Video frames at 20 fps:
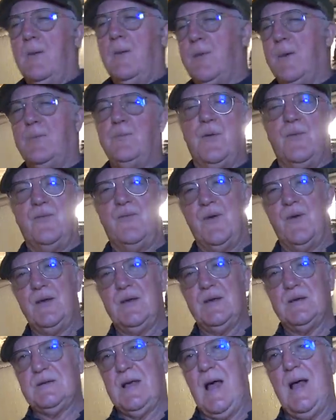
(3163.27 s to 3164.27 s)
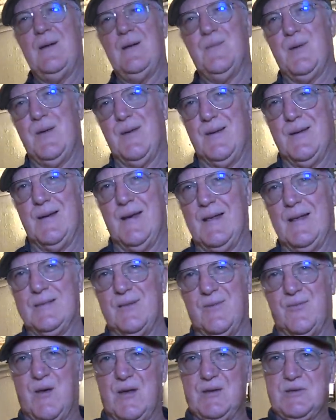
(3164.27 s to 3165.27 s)
but perfidious Albion let
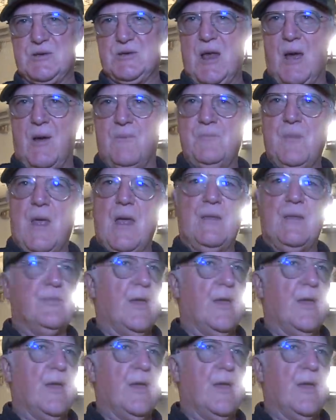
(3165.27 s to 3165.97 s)
the French down.